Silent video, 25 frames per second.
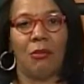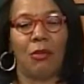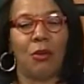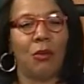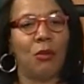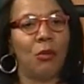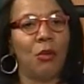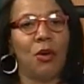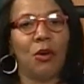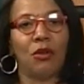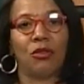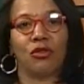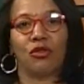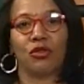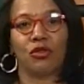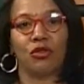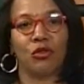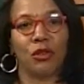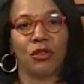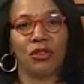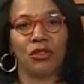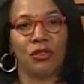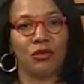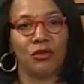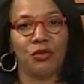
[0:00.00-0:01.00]
We're a
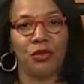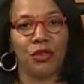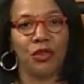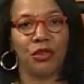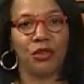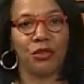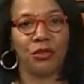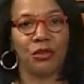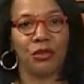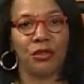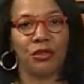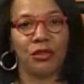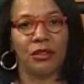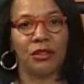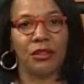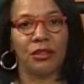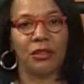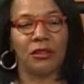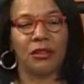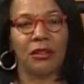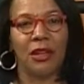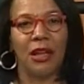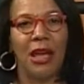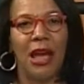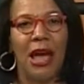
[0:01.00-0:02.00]
source of
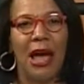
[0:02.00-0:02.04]
resources,